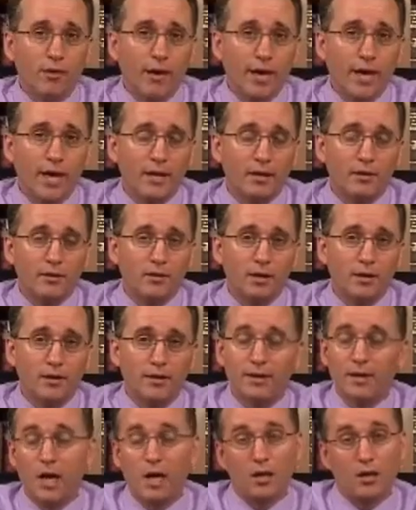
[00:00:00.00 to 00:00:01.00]
that,
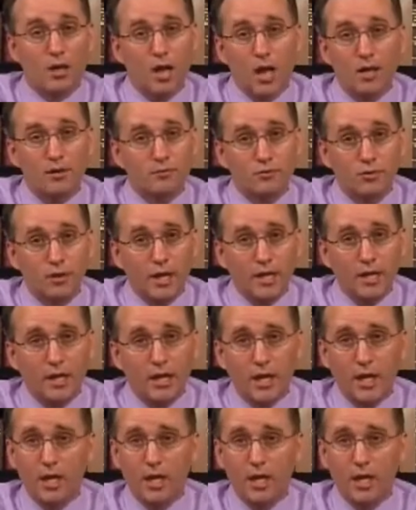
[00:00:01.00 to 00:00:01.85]
not a lot of training.